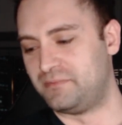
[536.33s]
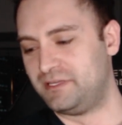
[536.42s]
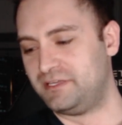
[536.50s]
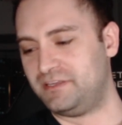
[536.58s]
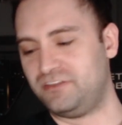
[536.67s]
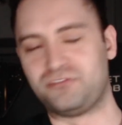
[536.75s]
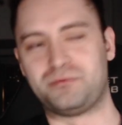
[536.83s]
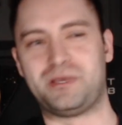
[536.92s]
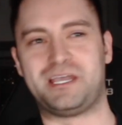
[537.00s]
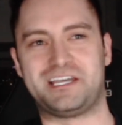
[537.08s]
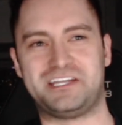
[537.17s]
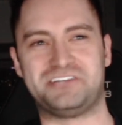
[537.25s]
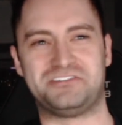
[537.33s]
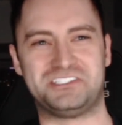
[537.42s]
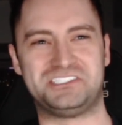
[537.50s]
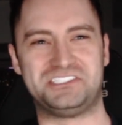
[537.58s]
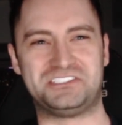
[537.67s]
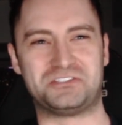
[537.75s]
this is my kind of
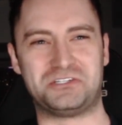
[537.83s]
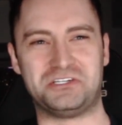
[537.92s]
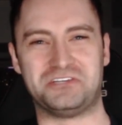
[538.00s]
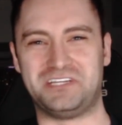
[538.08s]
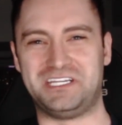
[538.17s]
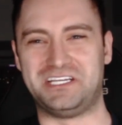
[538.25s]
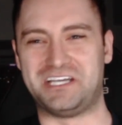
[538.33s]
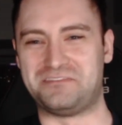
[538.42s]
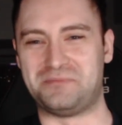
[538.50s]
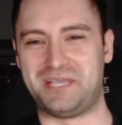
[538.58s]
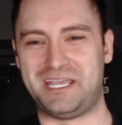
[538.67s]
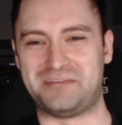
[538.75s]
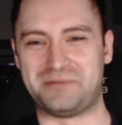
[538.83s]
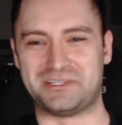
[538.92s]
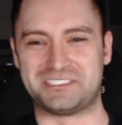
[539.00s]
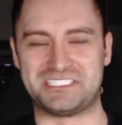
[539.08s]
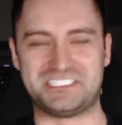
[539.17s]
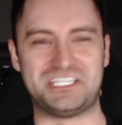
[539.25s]
first tutorial video I've made about
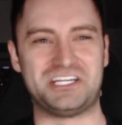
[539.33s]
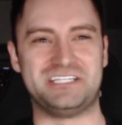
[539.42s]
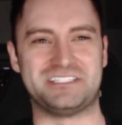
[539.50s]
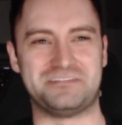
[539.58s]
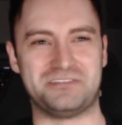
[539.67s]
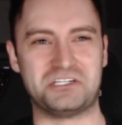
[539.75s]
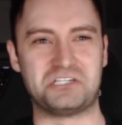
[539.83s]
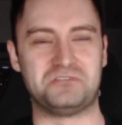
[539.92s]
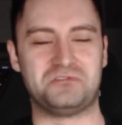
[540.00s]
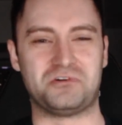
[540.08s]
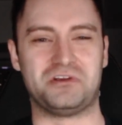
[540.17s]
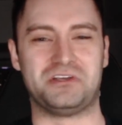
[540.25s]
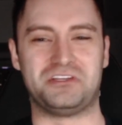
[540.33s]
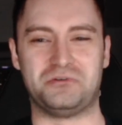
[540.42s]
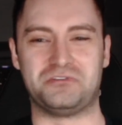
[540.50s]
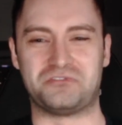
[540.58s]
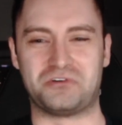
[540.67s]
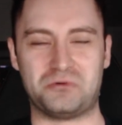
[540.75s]
this series. I've been looking forward to
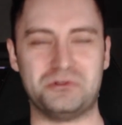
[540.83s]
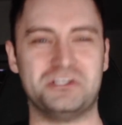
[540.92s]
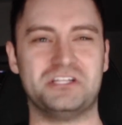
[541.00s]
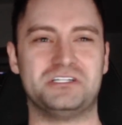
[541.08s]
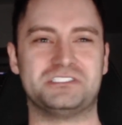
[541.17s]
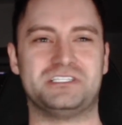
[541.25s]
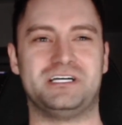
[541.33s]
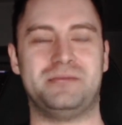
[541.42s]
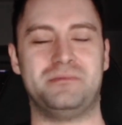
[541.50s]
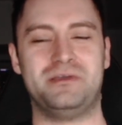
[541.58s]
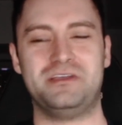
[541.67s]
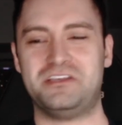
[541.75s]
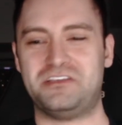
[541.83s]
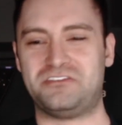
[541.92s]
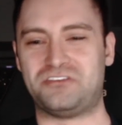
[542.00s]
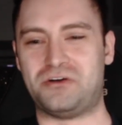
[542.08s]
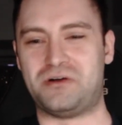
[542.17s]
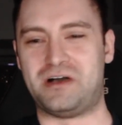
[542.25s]
it for a really long time.
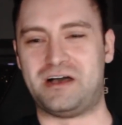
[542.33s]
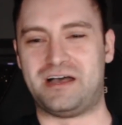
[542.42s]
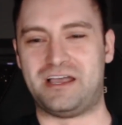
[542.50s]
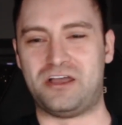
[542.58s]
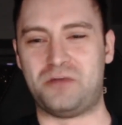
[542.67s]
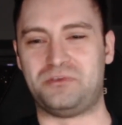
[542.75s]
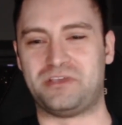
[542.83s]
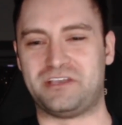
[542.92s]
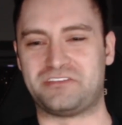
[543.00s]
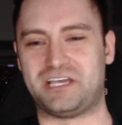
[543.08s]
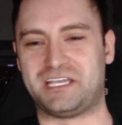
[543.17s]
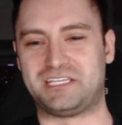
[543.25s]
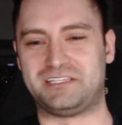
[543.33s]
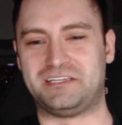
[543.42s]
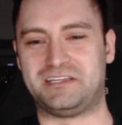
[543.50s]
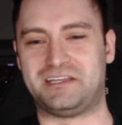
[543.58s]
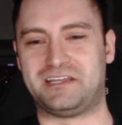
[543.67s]
So I hope you guys liked it, and I